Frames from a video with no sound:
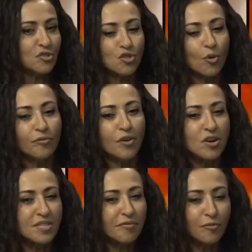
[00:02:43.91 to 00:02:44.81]
So
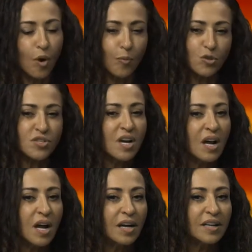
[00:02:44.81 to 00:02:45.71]
first and foremost,
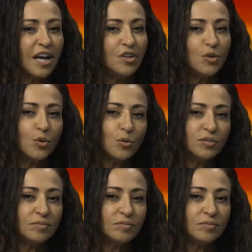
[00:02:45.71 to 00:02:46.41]
can you